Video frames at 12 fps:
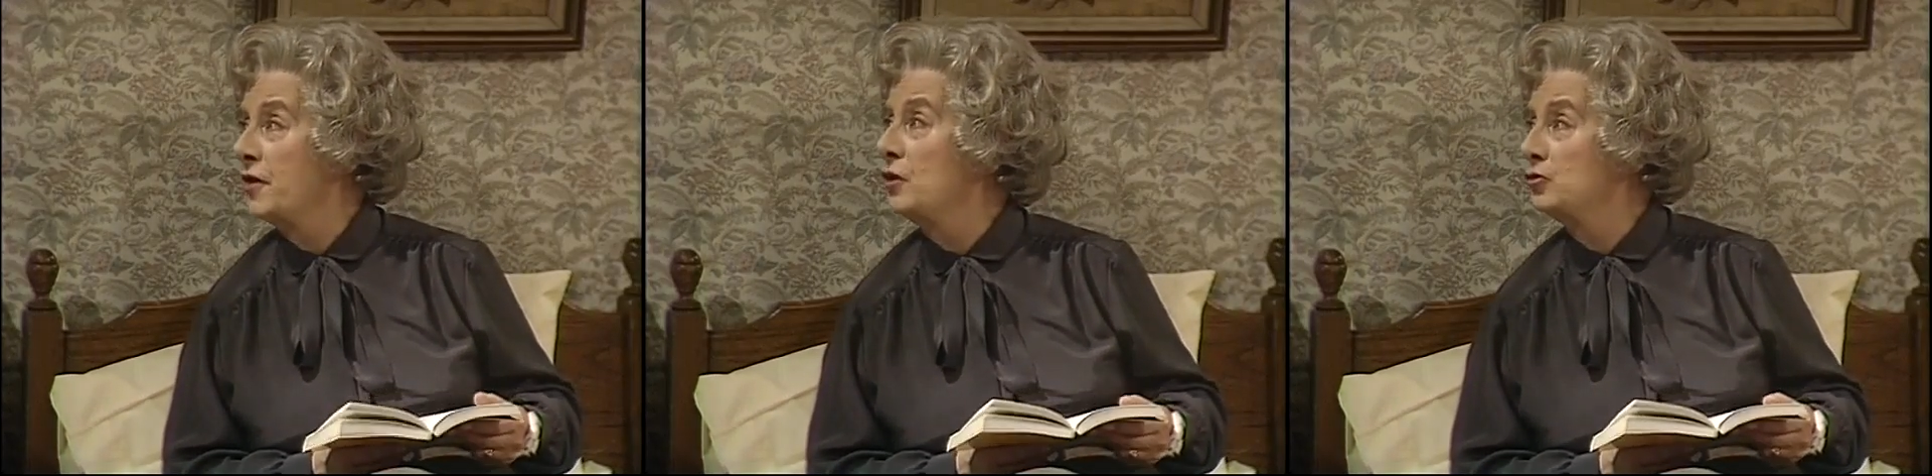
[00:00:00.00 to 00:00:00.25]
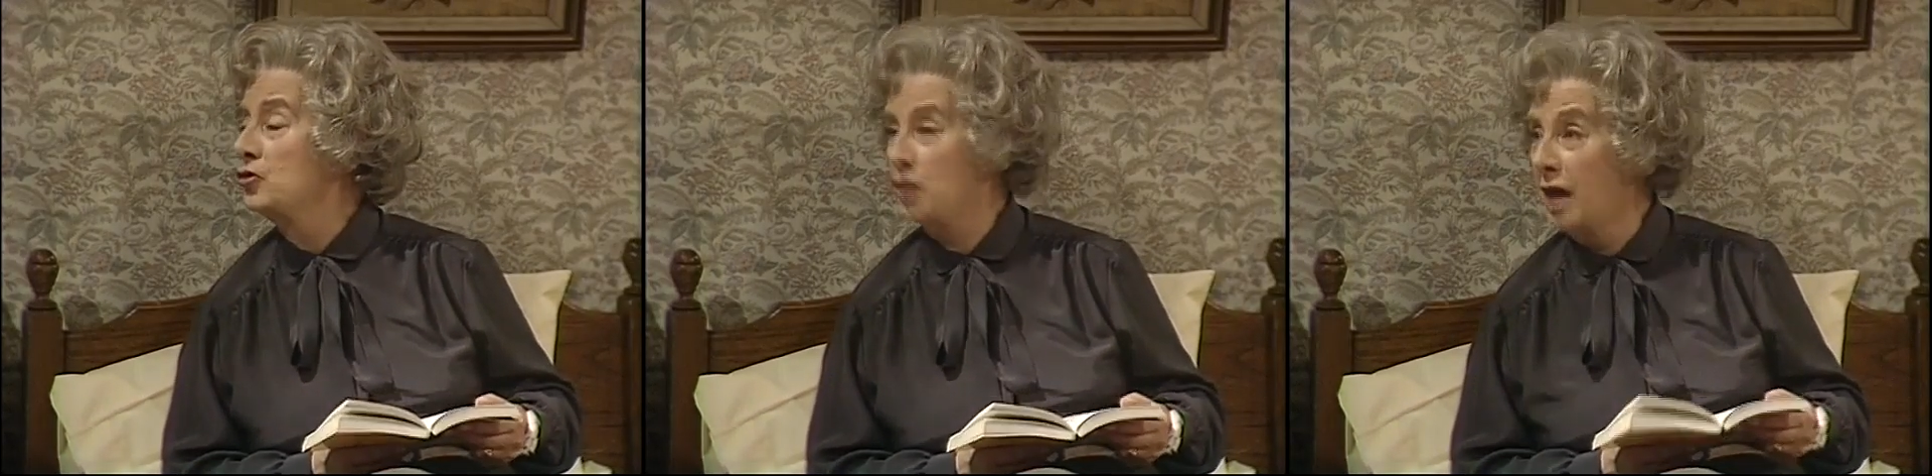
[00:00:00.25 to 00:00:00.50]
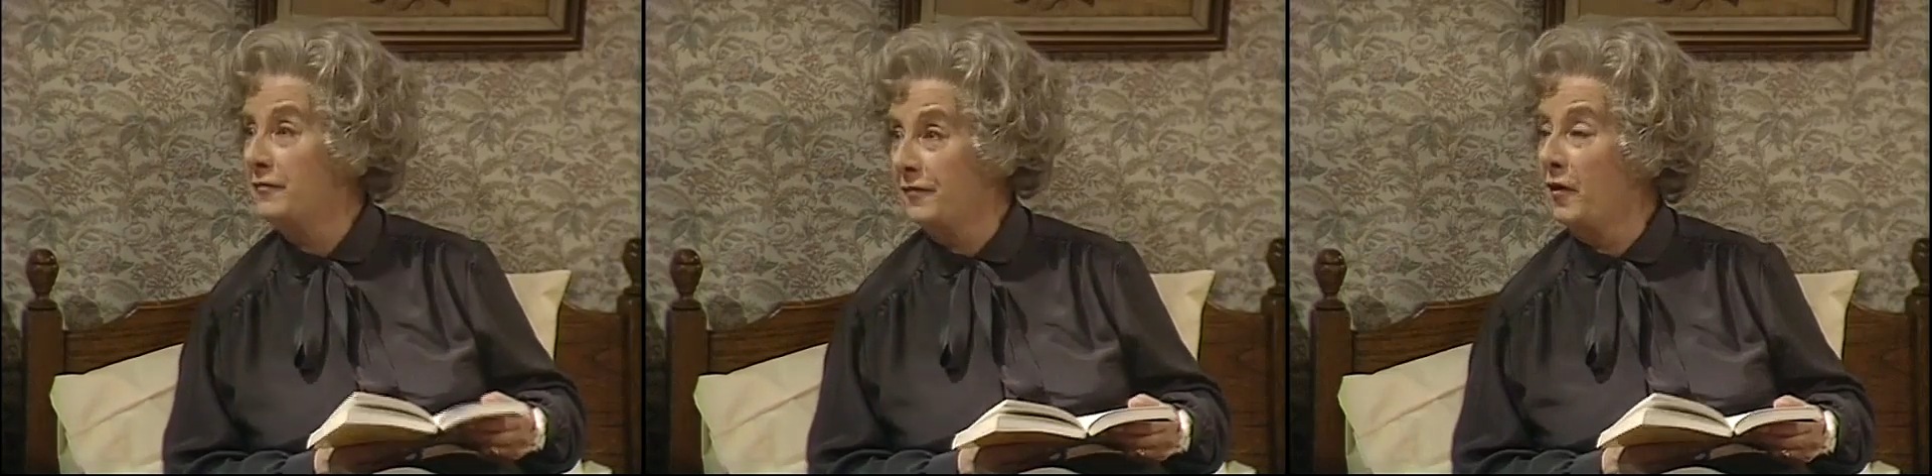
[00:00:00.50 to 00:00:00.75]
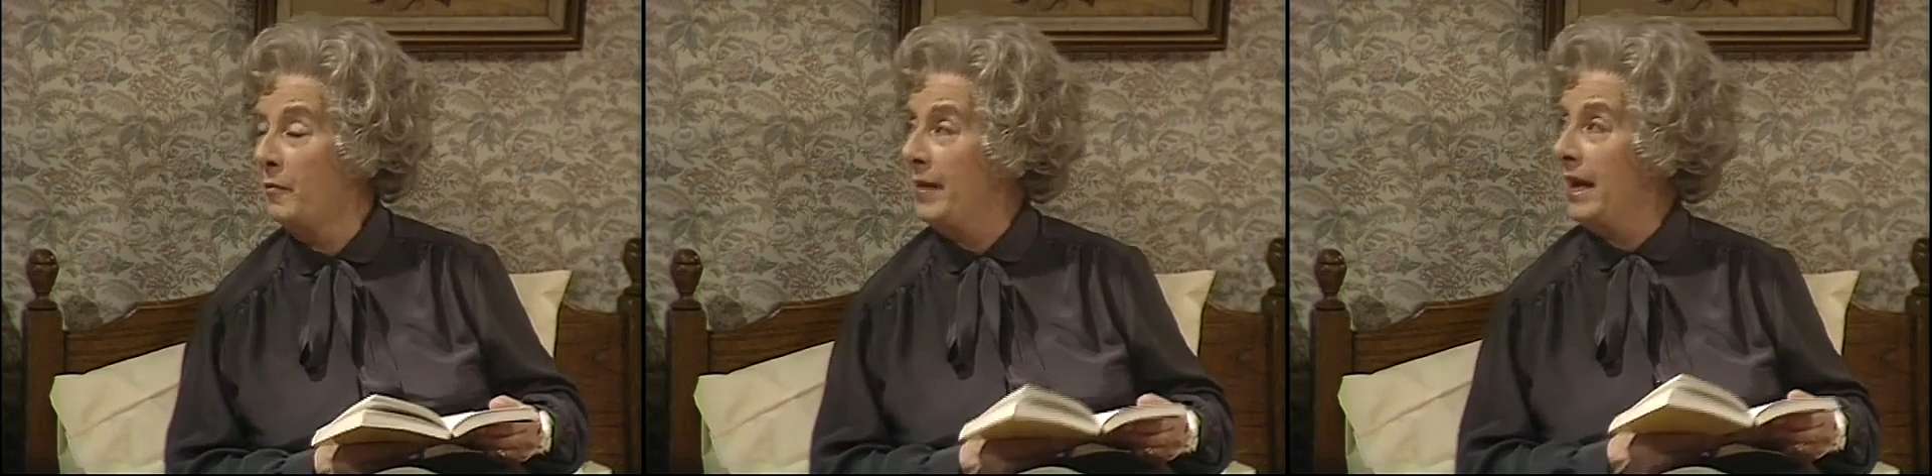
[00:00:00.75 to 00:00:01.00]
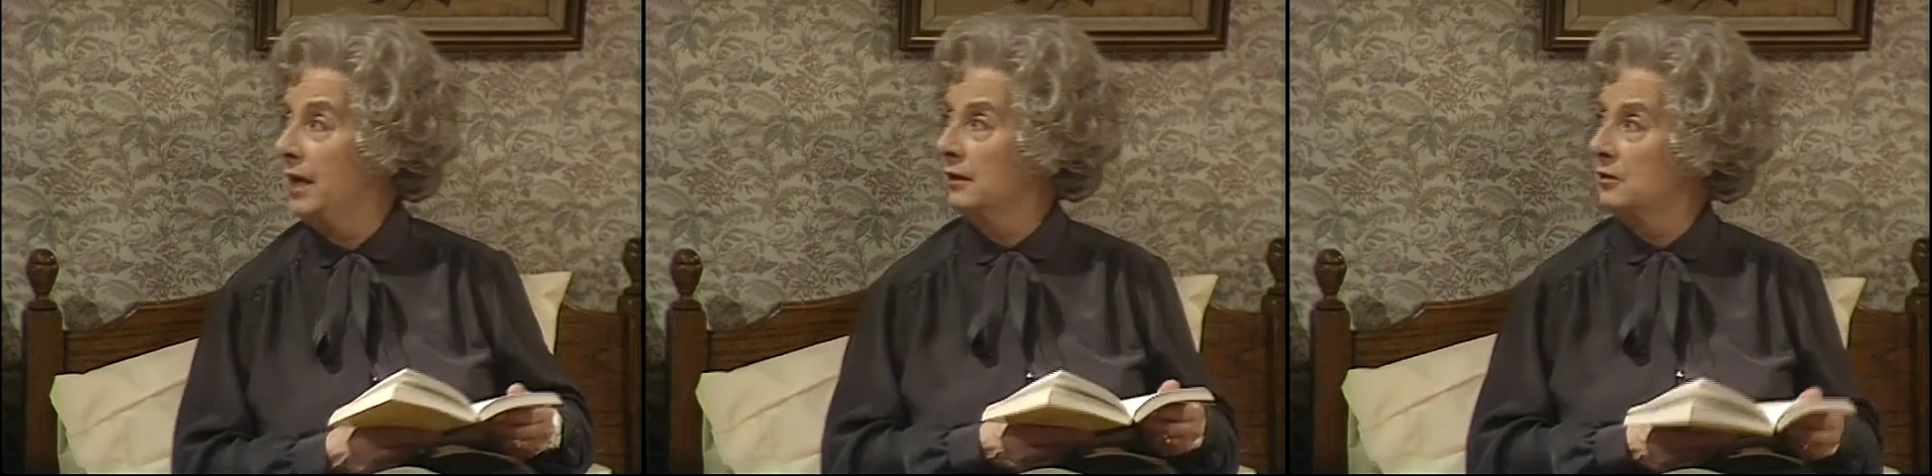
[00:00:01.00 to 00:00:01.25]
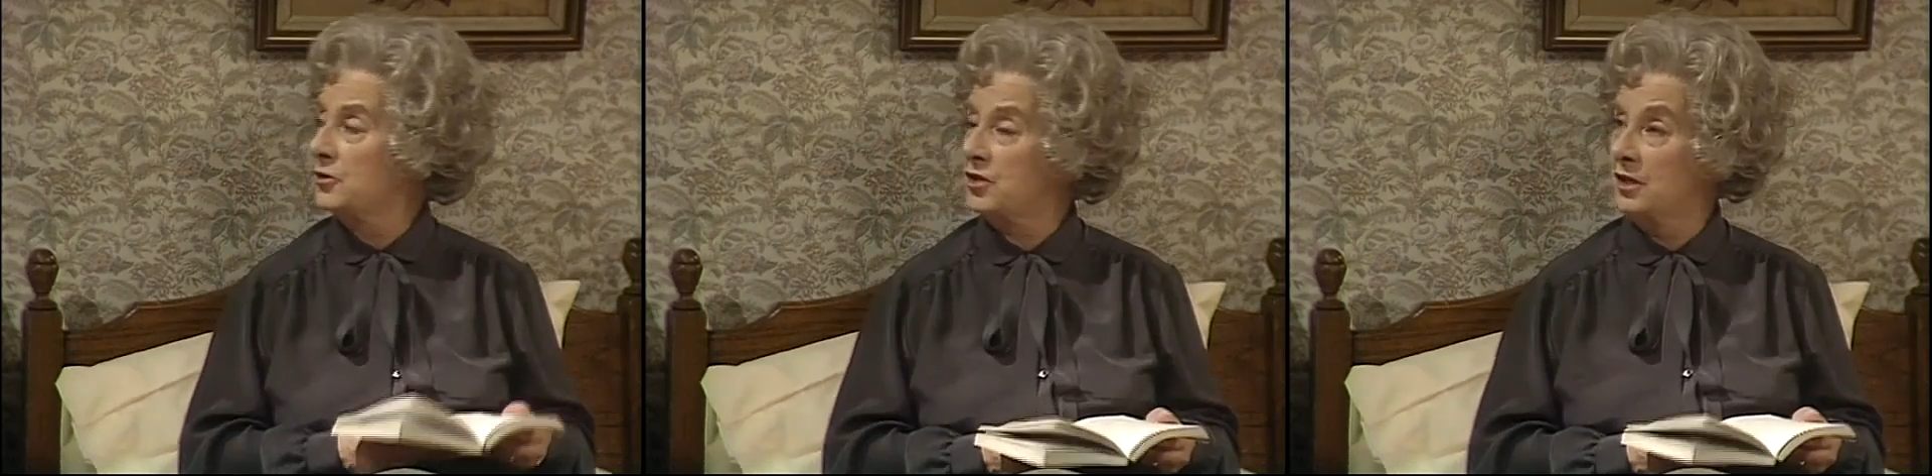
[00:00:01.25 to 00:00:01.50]
those dreadful
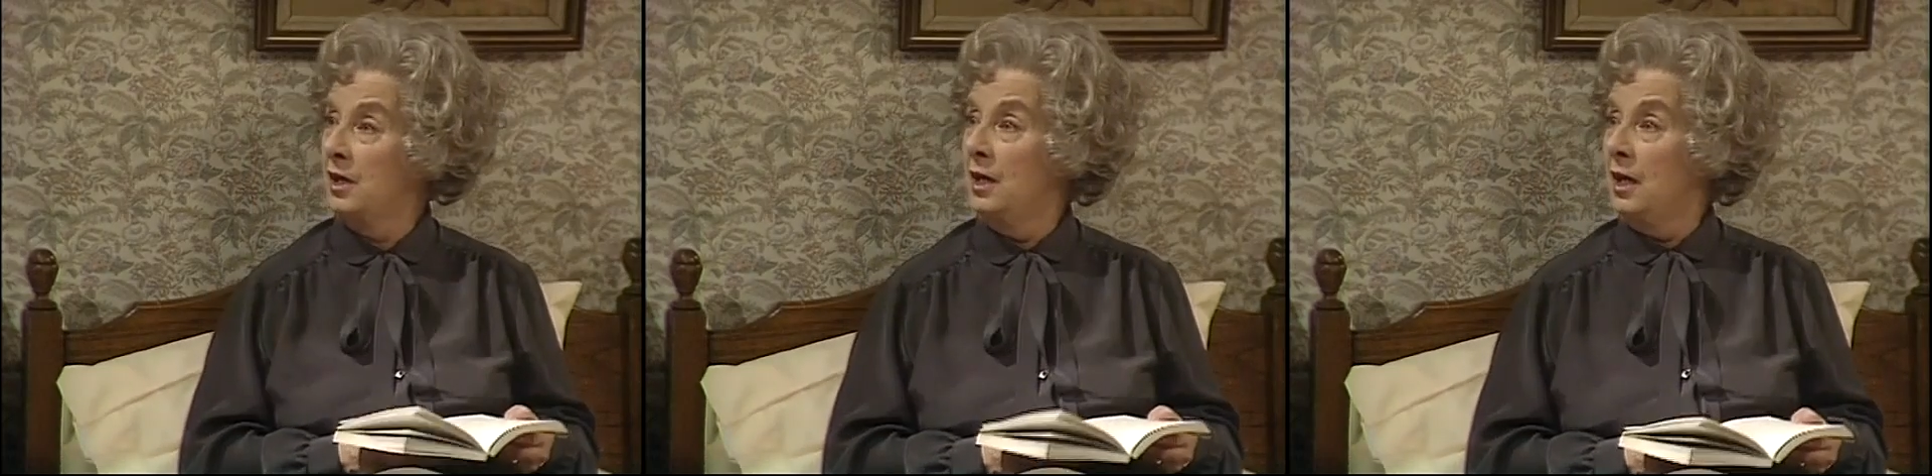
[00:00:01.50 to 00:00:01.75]
bells.